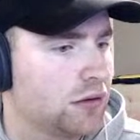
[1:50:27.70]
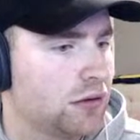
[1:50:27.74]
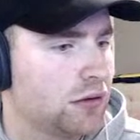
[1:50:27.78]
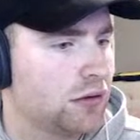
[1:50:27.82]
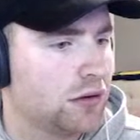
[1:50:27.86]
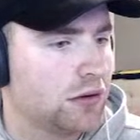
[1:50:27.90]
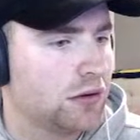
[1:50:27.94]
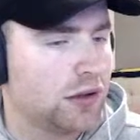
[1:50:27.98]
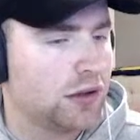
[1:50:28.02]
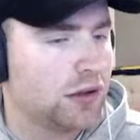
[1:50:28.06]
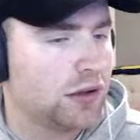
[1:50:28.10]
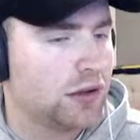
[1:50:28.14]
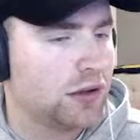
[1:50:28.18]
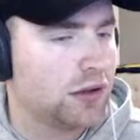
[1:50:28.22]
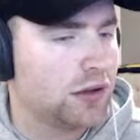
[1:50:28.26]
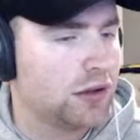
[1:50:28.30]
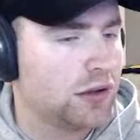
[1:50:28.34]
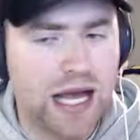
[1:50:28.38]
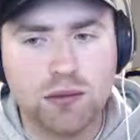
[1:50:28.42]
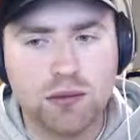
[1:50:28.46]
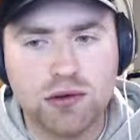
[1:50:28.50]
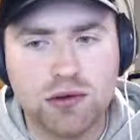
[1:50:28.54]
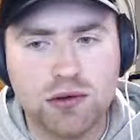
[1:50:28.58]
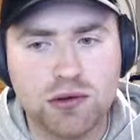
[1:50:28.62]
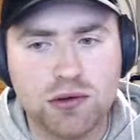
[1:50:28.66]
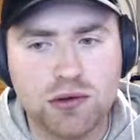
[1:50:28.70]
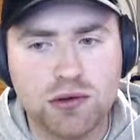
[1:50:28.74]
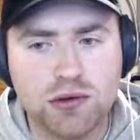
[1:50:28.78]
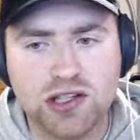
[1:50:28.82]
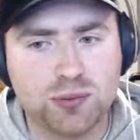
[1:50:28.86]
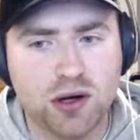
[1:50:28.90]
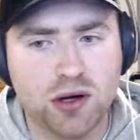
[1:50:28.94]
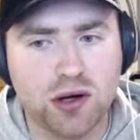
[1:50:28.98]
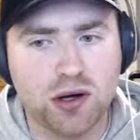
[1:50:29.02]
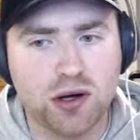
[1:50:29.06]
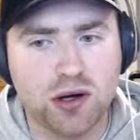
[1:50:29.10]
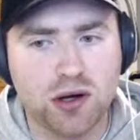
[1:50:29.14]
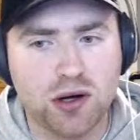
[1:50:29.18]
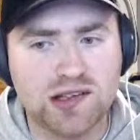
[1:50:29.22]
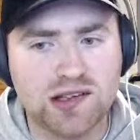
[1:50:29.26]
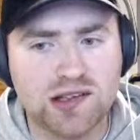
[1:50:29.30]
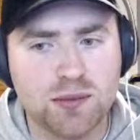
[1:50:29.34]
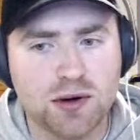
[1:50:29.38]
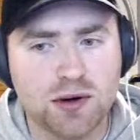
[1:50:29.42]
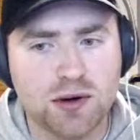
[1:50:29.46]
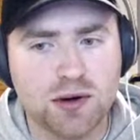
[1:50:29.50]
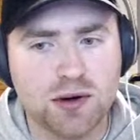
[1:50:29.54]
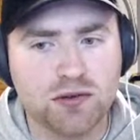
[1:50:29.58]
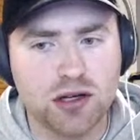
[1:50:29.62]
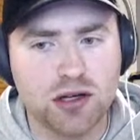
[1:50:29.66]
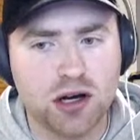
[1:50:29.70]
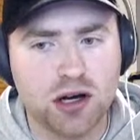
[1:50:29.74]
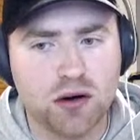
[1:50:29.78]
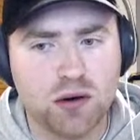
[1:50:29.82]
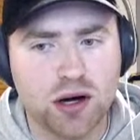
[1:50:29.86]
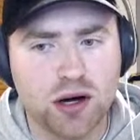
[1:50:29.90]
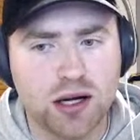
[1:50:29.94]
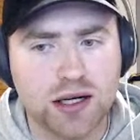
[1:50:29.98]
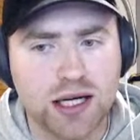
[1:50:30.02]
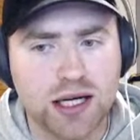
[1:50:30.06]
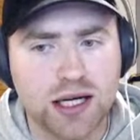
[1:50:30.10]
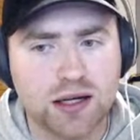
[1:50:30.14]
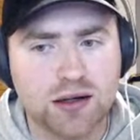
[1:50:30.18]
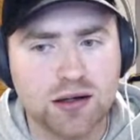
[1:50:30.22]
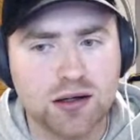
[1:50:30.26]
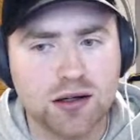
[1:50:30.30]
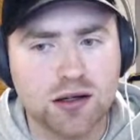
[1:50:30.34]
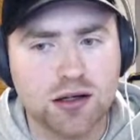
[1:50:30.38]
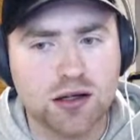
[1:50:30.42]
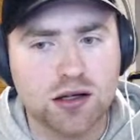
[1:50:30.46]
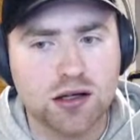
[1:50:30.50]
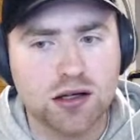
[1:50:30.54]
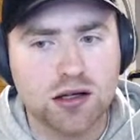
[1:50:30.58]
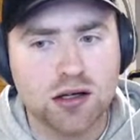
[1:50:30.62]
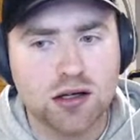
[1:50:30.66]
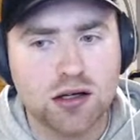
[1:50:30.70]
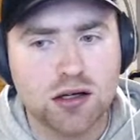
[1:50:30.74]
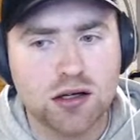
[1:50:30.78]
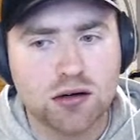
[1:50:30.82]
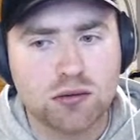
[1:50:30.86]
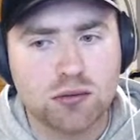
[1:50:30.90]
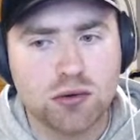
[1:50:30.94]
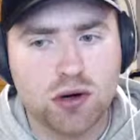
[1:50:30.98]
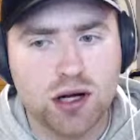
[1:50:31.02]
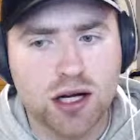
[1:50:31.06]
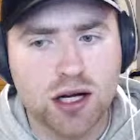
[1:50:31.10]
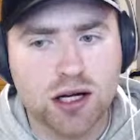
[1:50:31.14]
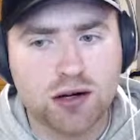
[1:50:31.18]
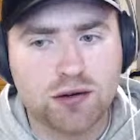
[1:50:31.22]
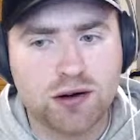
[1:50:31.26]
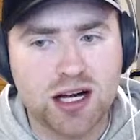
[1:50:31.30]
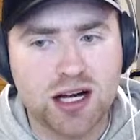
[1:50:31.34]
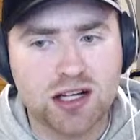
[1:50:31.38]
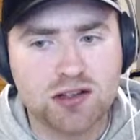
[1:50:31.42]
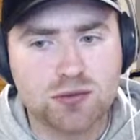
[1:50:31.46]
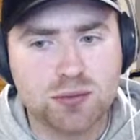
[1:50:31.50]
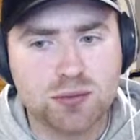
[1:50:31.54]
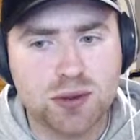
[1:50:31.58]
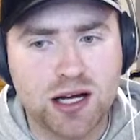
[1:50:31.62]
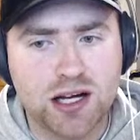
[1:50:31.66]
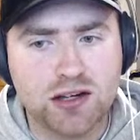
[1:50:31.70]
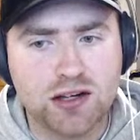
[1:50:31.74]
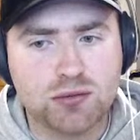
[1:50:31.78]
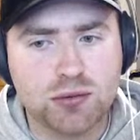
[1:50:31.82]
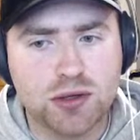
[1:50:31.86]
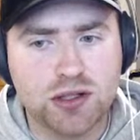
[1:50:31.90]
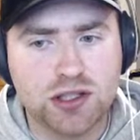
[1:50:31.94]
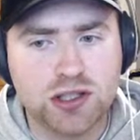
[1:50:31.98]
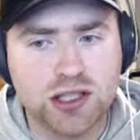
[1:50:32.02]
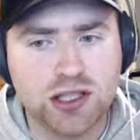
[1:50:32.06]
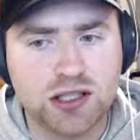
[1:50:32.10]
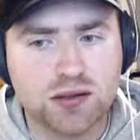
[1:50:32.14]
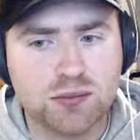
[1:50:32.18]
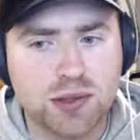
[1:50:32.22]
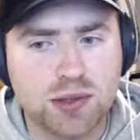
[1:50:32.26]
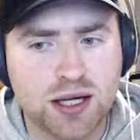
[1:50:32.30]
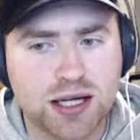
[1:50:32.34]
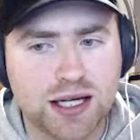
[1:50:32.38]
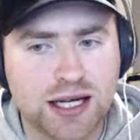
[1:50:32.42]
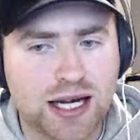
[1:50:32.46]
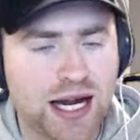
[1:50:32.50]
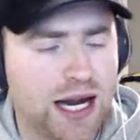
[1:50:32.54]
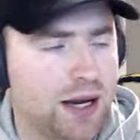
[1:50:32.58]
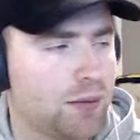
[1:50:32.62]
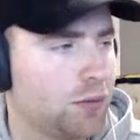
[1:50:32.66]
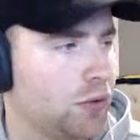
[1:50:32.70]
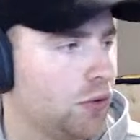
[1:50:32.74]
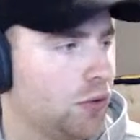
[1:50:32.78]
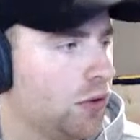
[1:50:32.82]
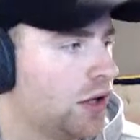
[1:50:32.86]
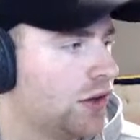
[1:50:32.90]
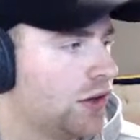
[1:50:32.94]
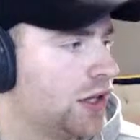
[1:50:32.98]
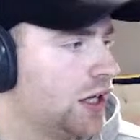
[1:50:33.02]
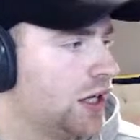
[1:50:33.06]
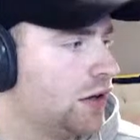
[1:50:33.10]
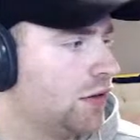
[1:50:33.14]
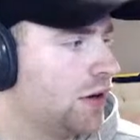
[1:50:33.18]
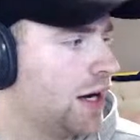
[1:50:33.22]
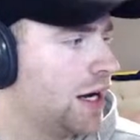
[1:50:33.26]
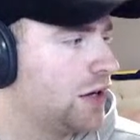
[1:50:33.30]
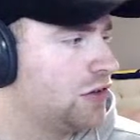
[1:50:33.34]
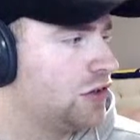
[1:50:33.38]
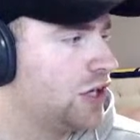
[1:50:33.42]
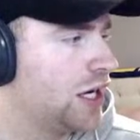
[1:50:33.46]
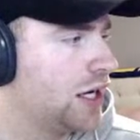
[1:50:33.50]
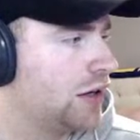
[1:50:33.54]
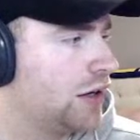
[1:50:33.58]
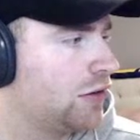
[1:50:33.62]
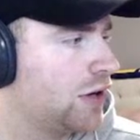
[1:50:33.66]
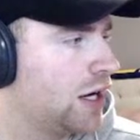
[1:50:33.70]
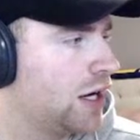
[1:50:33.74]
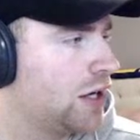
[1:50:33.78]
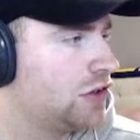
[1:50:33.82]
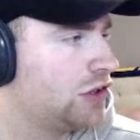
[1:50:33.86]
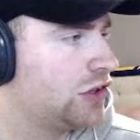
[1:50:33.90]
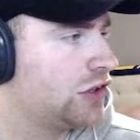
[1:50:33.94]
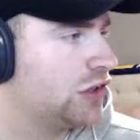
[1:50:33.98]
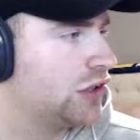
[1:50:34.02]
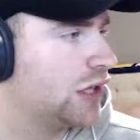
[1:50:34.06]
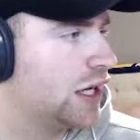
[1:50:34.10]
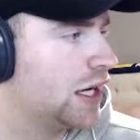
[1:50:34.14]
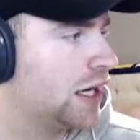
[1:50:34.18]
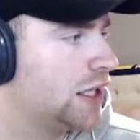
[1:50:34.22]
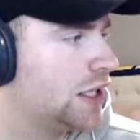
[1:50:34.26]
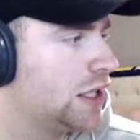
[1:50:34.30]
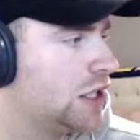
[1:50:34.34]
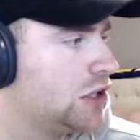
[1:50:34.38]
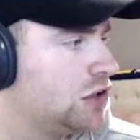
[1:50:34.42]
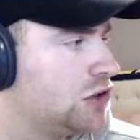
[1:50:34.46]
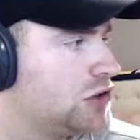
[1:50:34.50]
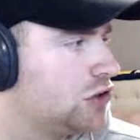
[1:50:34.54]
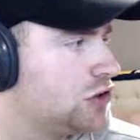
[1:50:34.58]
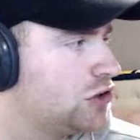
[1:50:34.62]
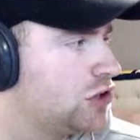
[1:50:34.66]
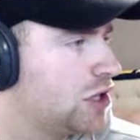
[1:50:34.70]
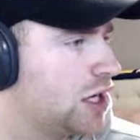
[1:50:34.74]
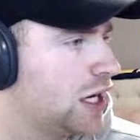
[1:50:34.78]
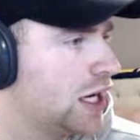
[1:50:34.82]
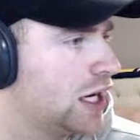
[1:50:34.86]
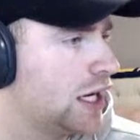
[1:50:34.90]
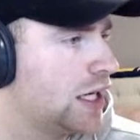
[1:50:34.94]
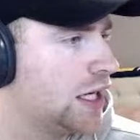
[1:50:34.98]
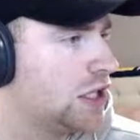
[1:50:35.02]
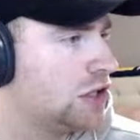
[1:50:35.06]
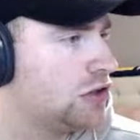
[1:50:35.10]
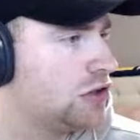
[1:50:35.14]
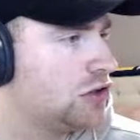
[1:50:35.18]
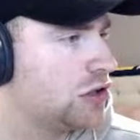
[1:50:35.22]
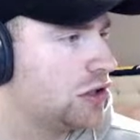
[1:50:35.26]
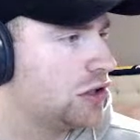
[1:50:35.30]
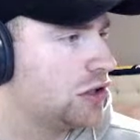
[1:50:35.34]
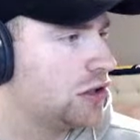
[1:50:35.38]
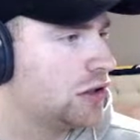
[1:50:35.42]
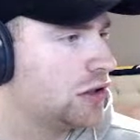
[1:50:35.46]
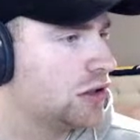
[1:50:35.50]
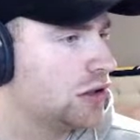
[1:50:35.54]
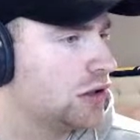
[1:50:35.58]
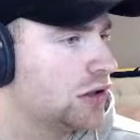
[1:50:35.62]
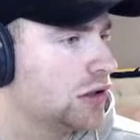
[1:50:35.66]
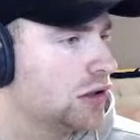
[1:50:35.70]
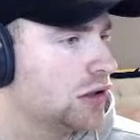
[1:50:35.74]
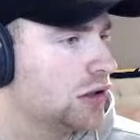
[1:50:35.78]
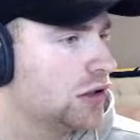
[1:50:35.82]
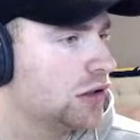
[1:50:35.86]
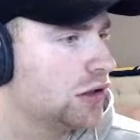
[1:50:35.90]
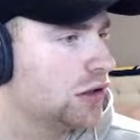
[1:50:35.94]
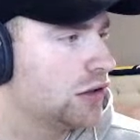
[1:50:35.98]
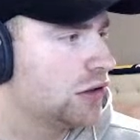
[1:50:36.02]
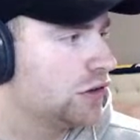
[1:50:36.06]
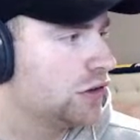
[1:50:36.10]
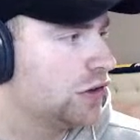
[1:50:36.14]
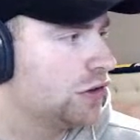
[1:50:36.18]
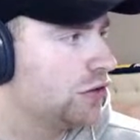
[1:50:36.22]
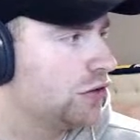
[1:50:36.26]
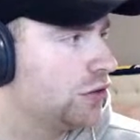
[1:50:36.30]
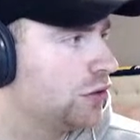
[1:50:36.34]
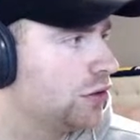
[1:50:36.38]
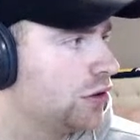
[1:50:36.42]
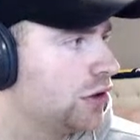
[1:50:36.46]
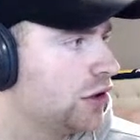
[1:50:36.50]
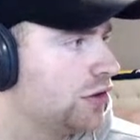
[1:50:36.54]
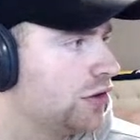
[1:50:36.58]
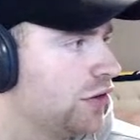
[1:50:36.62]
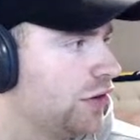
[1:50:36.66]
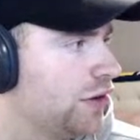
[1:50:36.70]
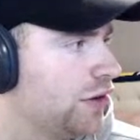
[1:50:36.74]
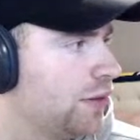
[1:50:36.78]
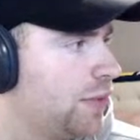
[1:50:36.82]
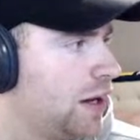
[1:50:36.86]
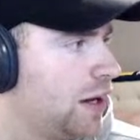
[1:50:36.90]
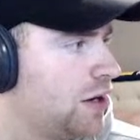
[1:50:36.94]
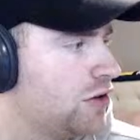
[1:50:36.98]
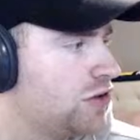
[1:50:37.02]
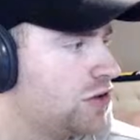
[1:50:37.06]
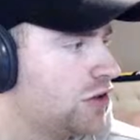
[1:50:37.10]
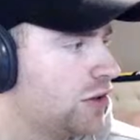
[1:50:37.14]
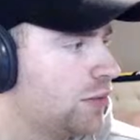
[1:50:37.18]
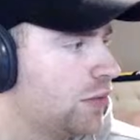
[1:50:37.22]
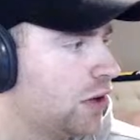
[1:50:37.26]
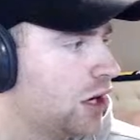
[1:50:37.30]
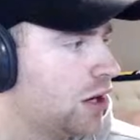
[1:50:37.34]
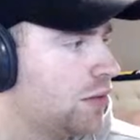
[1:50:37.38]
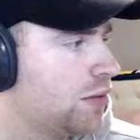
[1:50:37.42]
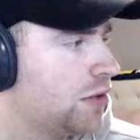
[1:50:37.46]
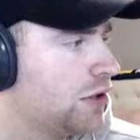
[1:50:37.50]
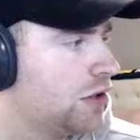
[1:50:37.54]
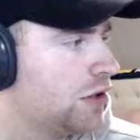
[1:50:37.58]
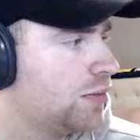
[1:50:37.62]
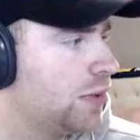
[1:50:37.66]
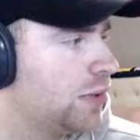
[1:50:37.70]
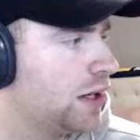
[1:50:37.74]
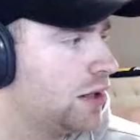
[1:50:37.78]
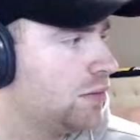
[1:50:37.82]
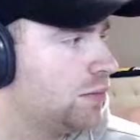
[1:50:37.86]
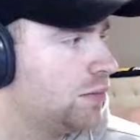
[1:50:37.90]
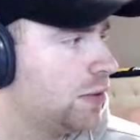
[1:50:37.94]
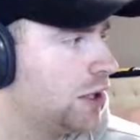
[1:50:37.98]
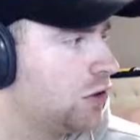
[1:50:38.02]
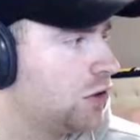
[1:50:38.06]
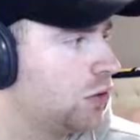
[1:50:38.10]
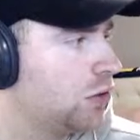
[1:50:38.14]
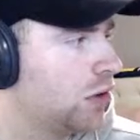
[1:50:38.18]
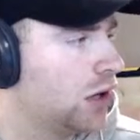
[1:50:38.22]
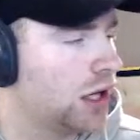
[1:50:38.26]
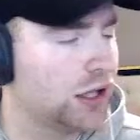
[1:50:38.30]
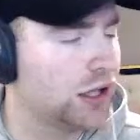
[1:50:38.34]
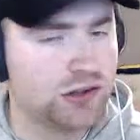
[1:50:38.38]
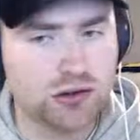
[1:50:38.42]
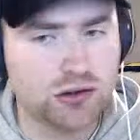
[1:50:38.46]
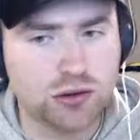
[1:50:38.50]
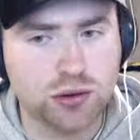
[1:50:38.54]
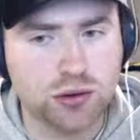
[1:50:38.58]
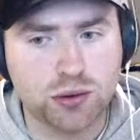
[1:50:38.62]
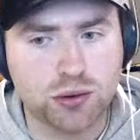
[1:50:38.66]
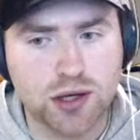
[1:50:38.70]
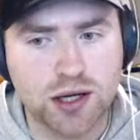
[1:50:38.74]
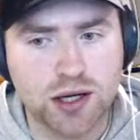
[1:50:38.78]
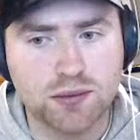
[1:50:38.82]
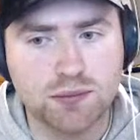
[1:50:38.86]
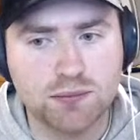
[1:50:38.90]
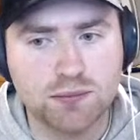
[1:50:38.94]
How has he got a spot in this team? I've got no idea. Why Crouch plays when you can play Campbell? I think Crouch is injured. So Zorko's on the bench at the moment. It's been a bit quiet this quarter.